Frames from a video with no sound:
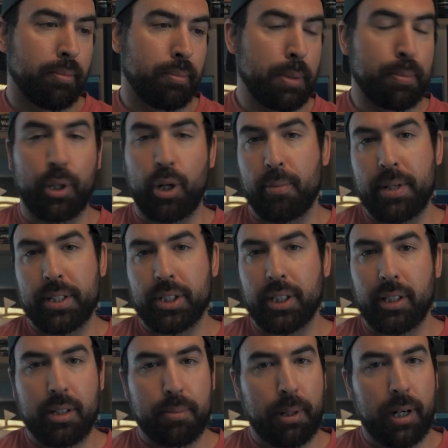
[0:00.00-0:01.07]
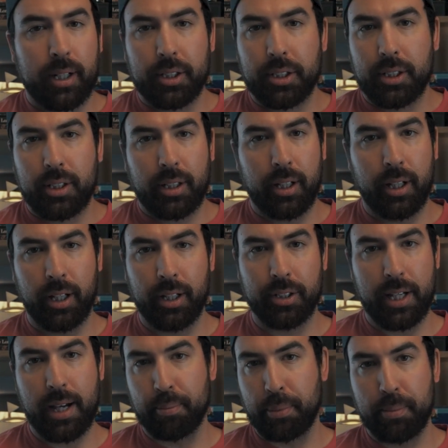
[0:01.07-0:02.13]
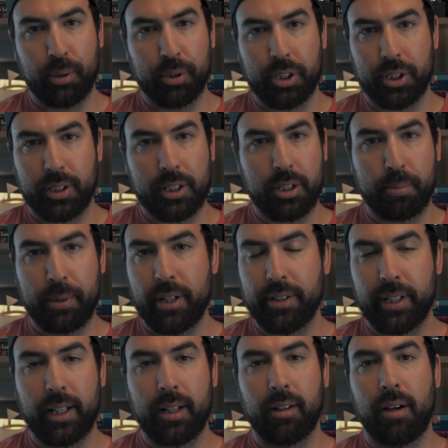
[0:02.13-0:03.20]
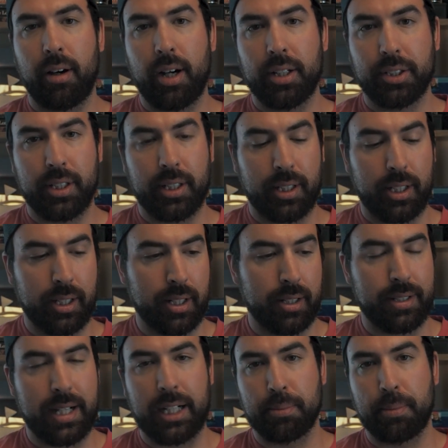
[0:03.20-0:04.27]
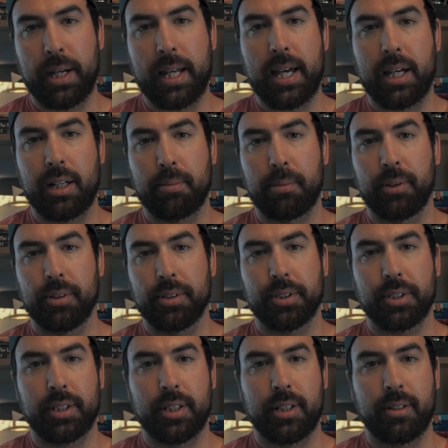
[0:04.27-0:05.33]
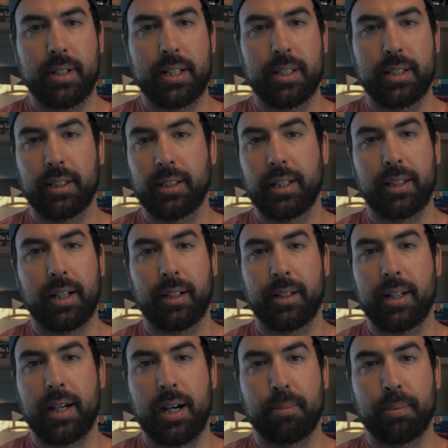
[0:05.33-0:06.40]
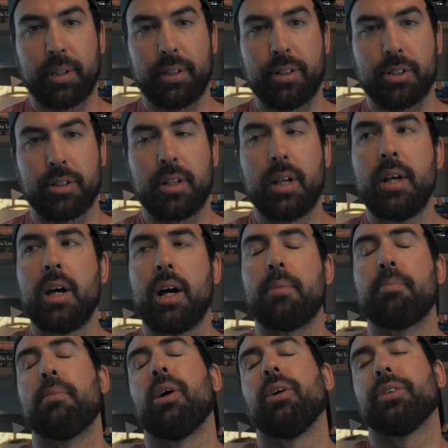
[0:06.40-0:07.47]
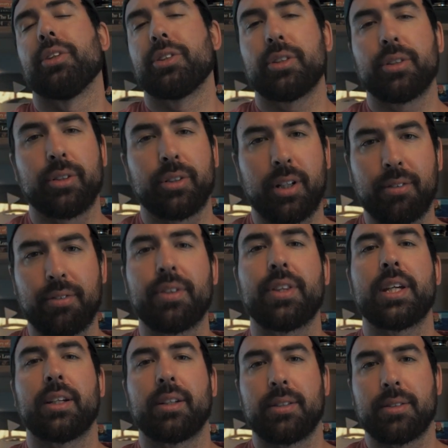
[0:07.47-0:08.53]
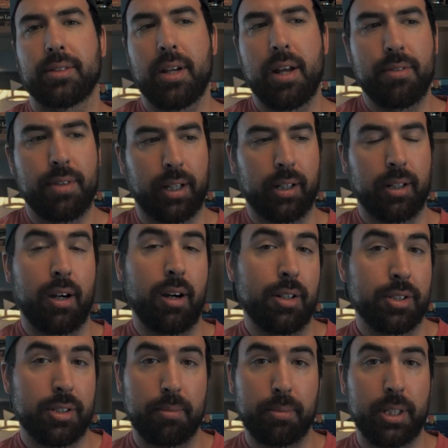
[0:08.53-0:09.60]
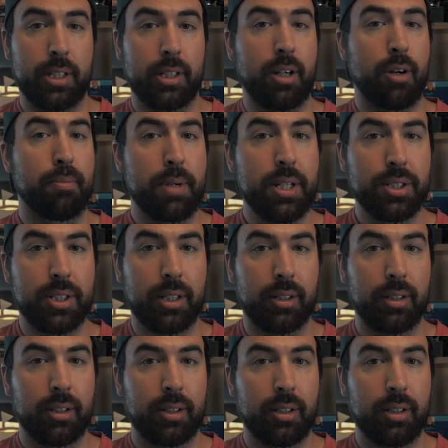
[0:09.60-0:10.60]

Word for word: People go missing in the parks. So yeah, people just disappear, they get lost, they can get attacked by animals, you know, anything like that could happen. There's a multitude of things that can cause somebody to go missing.